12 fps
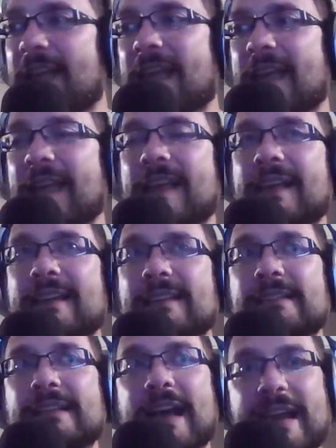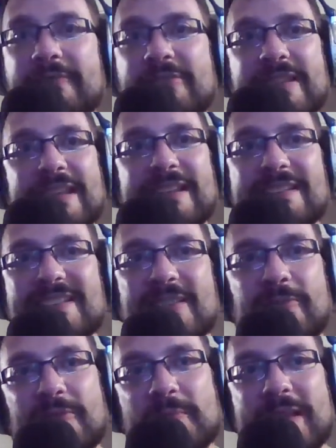and got everything into the
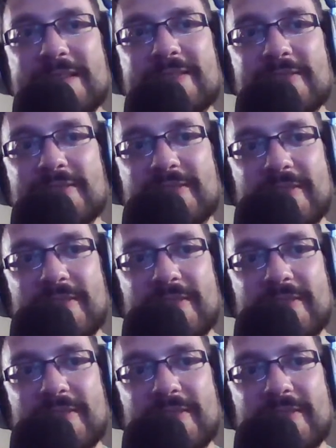fermenter.